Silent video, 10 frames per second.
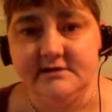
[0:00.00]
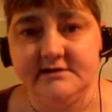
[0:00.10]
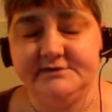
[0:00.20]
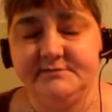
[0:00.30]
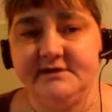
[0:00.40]

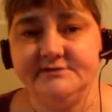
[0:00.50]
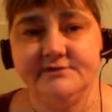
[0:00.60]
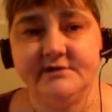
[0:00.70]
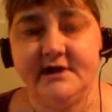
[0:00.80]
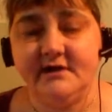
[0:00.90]
It
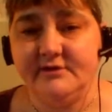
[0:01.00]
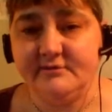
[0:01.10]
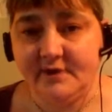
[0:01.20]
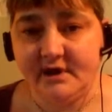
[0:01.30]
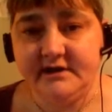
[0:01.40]
depends on how
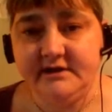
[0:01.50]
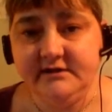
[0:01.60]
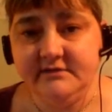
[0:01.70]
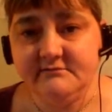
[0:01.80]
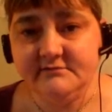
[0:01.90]
their
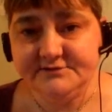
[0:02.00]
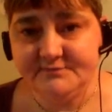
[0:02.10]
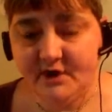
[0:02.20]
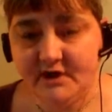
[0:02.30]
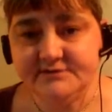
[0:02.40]
body
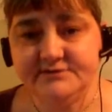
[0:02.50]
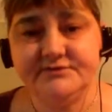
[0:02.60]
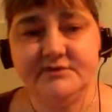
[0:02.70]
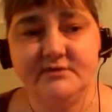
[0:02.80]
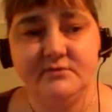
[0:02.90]

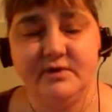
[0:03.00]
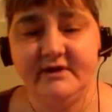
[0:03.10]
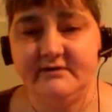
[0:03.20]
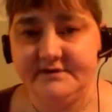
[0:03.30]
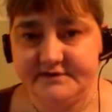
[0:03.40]
responds,
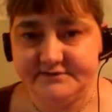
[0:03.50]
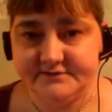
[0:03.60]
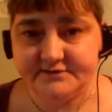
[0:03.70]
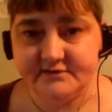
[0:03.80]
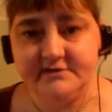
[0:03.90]
where the
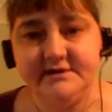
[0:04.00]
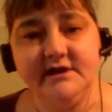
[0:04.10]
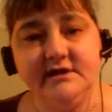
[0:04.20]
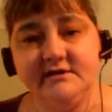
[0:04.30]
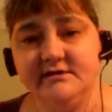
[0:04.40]
disc is
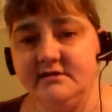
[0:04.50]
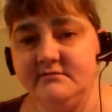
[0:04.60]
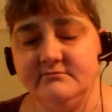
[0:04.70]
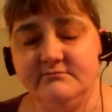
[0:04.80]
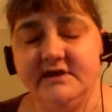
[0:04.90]
herniated,
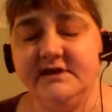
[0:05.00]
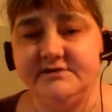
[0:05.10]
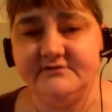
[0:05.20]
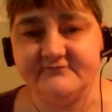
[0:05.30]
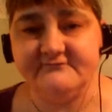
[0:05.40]
many
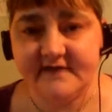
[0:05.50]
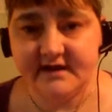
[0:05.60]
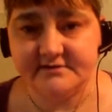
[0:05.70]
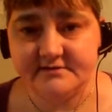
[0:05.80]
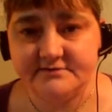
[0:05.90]
different
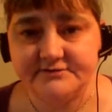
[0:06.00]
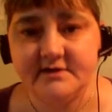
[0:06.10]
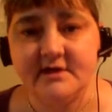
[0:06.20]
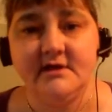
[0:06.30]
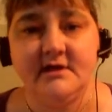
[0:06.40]
factors.
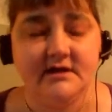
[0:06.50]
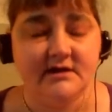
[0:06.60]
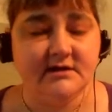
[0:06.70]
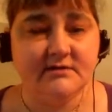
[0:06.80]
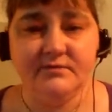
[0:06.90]

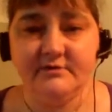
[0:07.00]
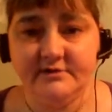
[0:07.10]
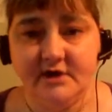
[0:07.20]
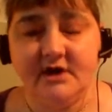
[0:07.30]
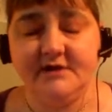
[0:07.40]
We're
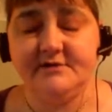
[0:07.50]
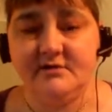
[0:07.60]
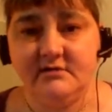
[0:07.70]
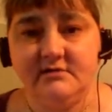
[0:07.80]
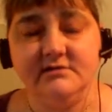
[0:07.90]
not
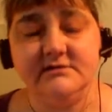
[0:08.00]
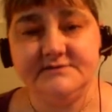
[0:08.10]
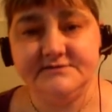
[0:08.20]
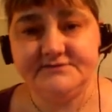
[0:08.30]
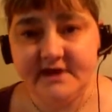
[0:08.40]
all
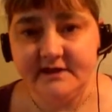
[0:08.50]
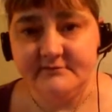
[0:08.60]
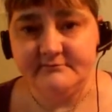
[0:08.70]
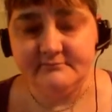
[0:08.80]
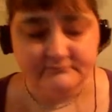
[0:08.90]
the
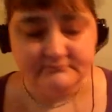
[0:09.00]
same.